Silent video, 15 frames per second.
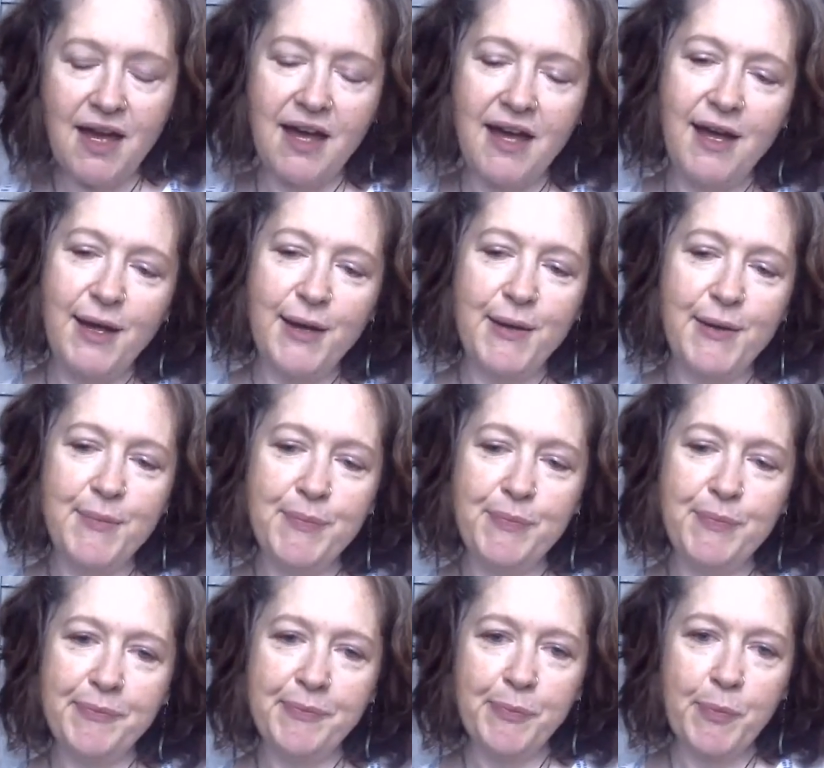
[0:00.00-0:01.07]

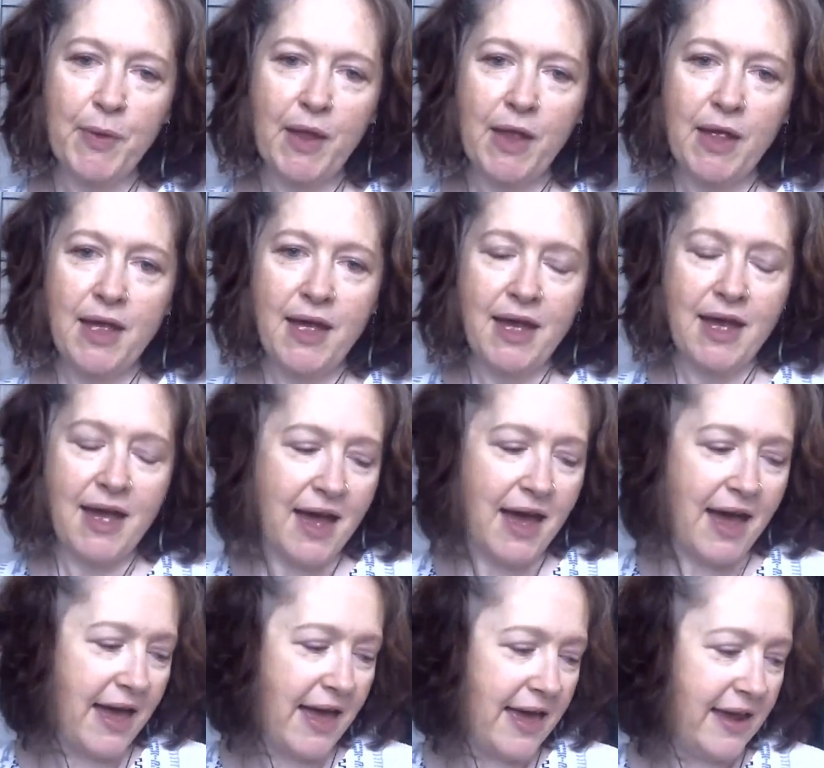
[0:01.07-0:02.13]
Um,
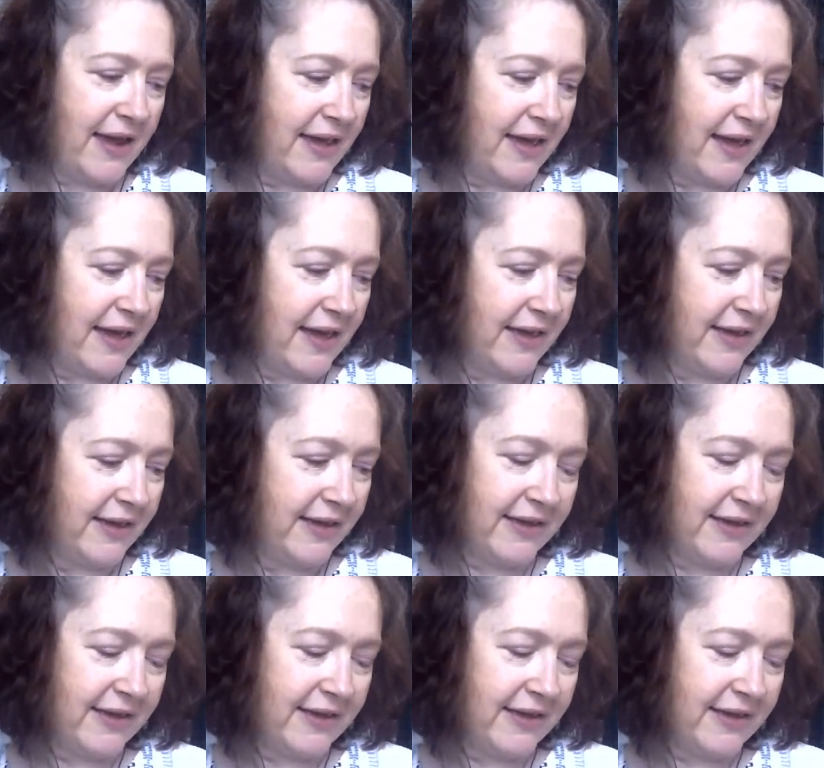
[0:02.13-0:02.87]
I